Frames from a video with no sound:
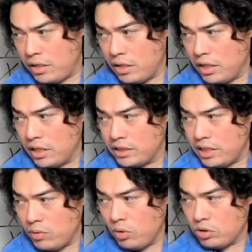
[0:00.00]
is
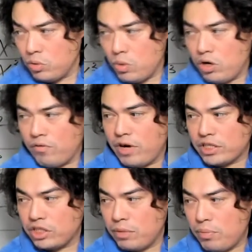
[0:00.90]
equal to 1 over x
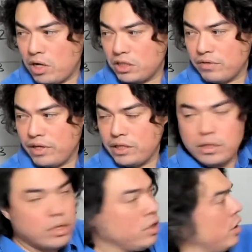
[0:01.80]
to the positive n.
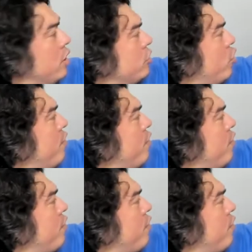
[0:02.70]
So if